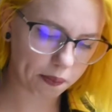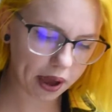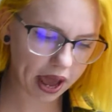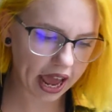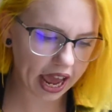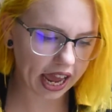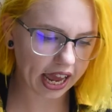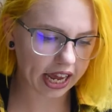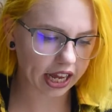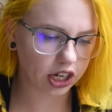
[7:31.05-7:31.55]

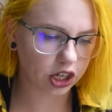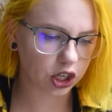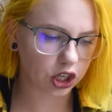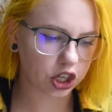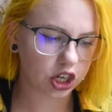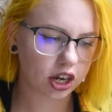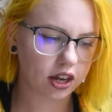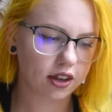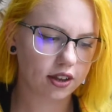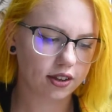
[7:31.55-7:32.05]

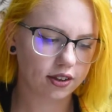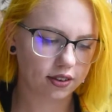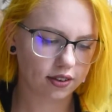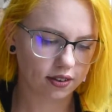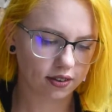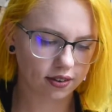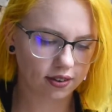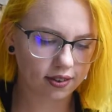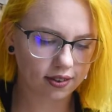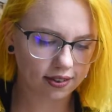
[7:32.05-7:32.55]
page
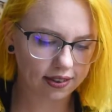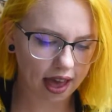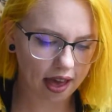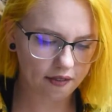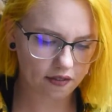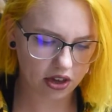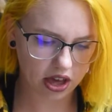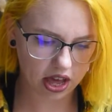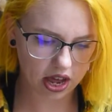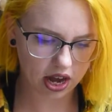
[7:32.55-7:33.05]

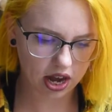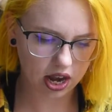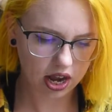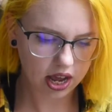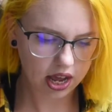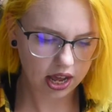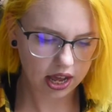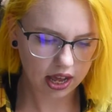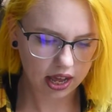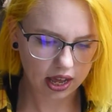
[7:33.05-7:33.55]
7,
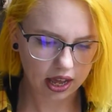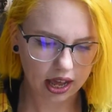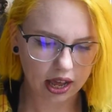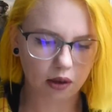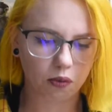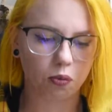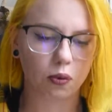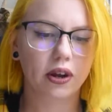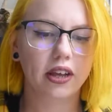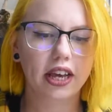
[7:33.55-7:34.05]

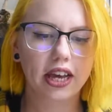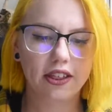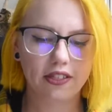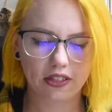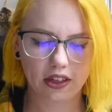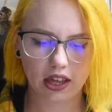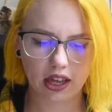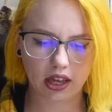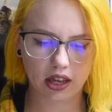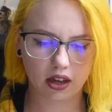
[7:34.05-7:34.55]
really
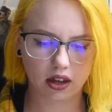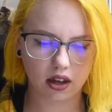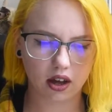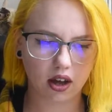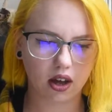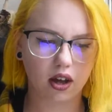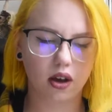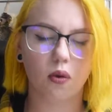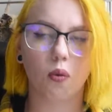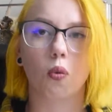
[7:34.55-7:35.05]
the
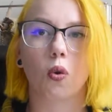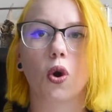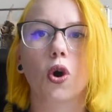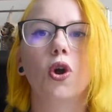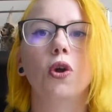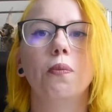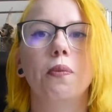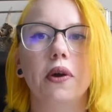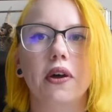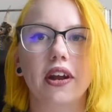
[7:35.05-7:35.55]

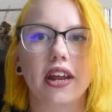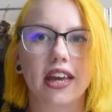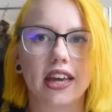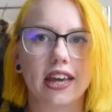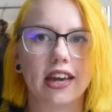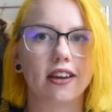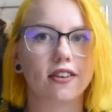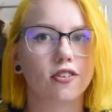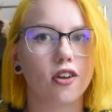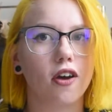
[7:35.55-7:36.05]
world building
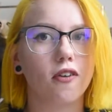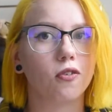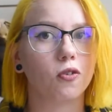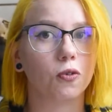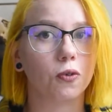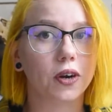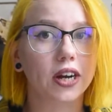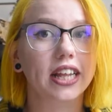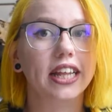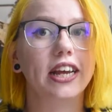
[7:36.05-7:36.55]
kicks off
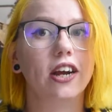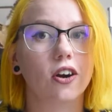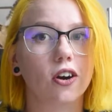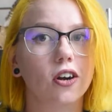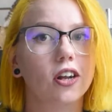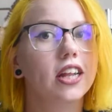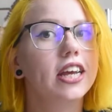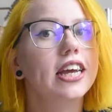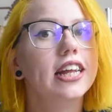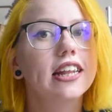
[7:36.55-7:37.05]
really
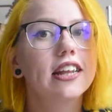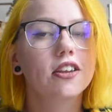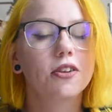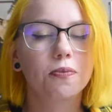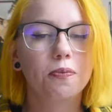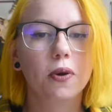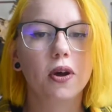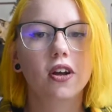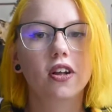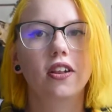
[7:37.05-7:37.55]
early in this
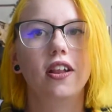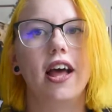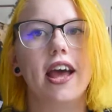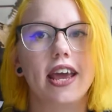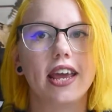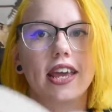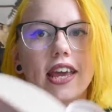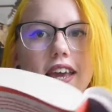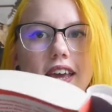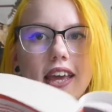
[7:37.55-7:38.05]
book. Like,